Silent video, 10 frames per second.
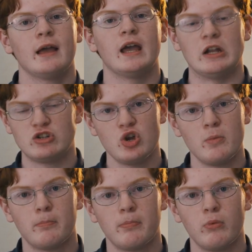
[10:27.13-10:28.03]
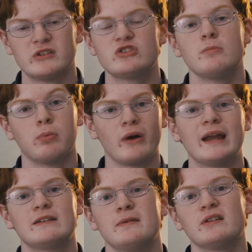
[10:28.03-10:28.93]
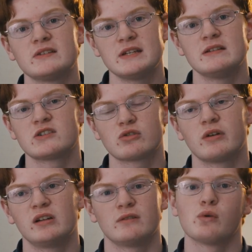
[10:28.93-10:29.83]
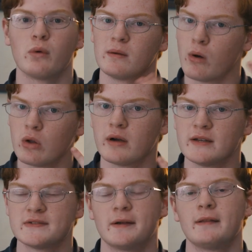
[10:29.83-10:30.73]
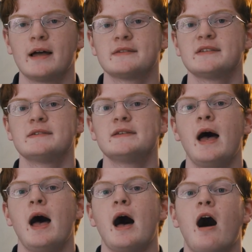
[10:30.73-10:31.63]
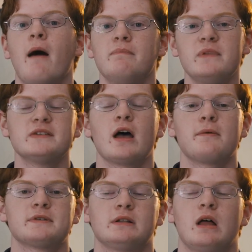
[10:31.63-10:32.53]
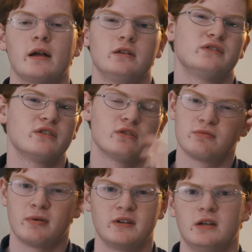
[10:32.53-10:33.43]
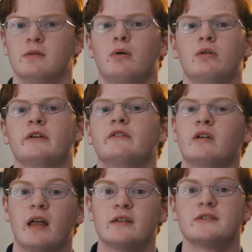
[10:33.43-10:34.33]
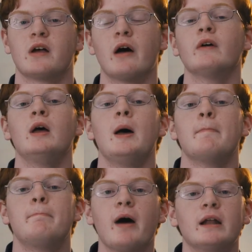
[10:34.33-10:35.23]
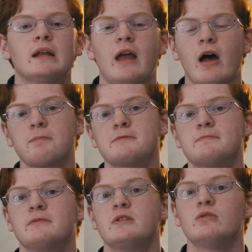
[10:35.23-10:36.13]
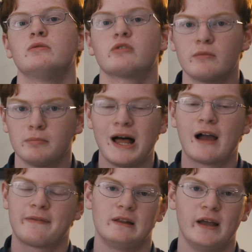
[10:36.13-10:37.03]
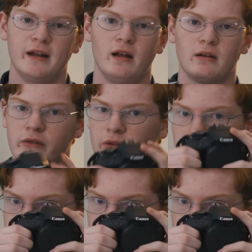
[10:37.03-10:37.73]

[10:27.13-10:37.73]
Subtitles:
when it's too bright to be able to see the screen, or if you're wearing polarized sunglasses, this helps a lot. You still should probably take your polarized sunglasses off, but it helps to sort of block the light out because it's a